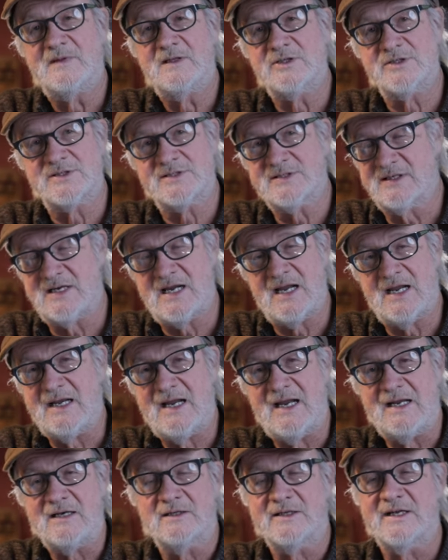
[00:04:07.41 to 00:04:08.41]
Just can't
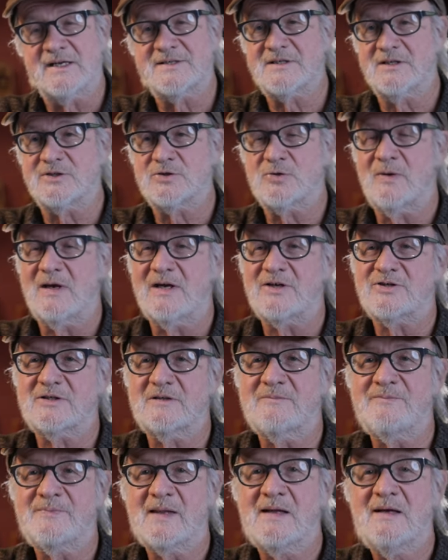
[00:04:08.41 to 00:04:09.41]
handle that
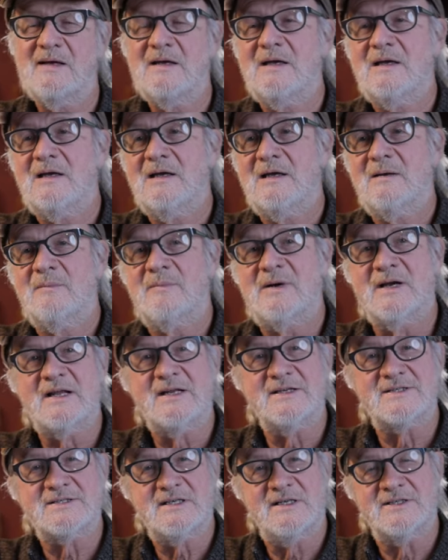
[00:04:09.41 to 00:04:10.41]
situation. But
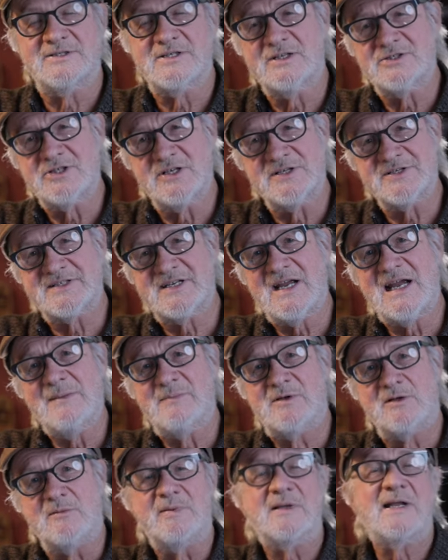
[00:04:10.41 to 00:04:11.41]
it's, it's such a
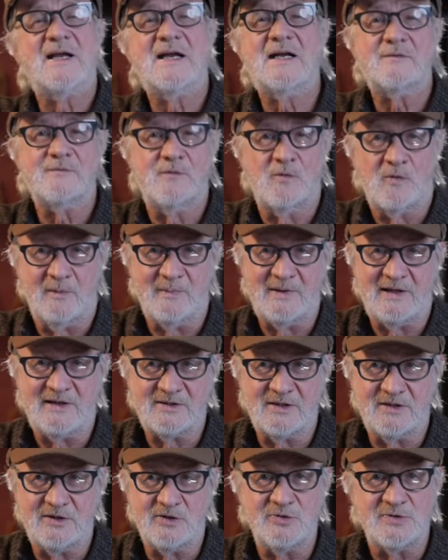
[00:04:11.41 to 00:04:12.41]
stable plant for me
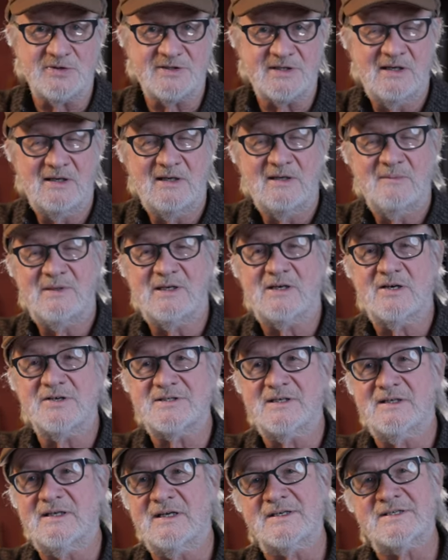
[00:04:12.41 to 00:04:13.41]
to use
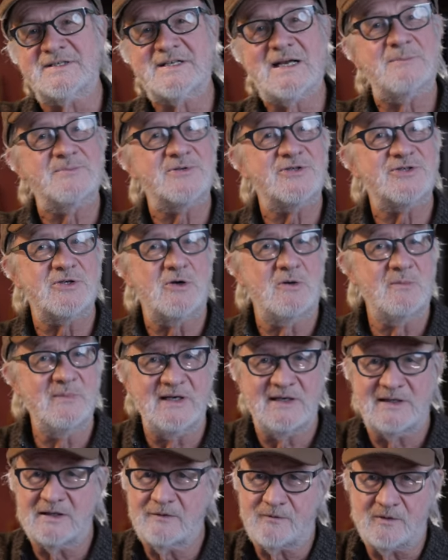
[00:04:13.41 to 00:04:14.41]
because it accepts so
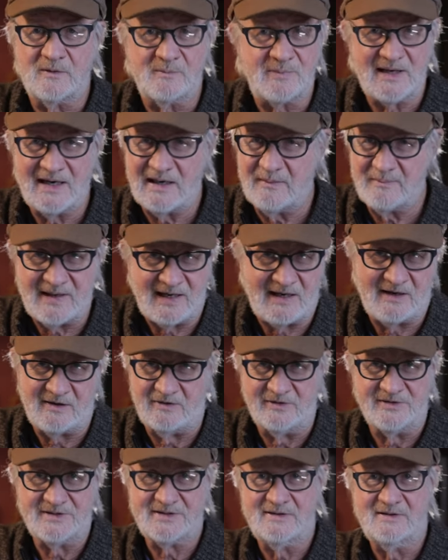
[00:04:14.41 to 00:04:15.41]
many different plant
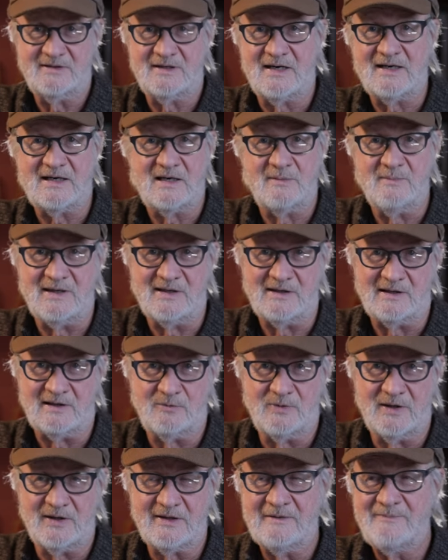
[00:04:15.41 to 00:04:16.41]
patterns that I can mingle
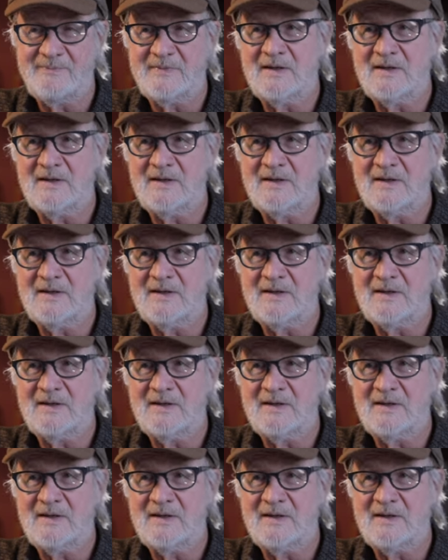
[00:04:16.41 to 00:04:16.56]
it with.